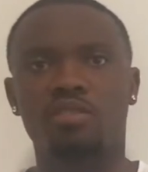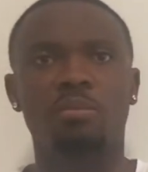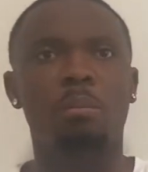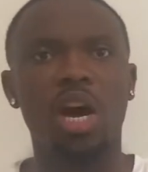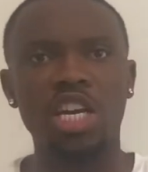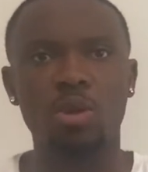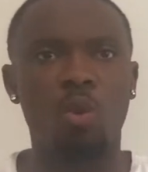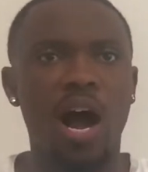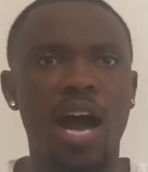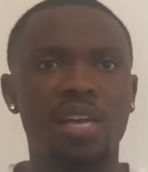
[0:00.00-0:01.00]

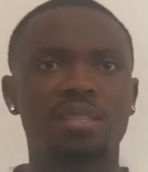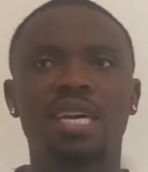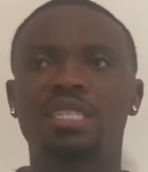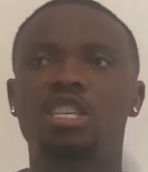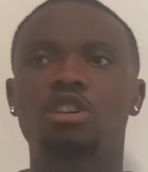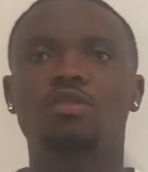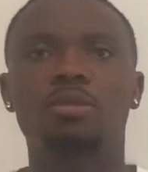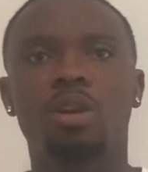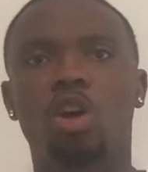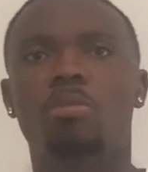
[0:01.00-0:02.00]
money-wise that
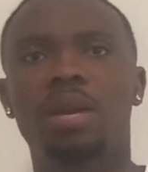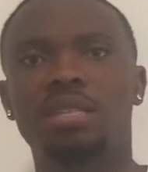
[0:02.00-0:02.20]
Teofimo Lopez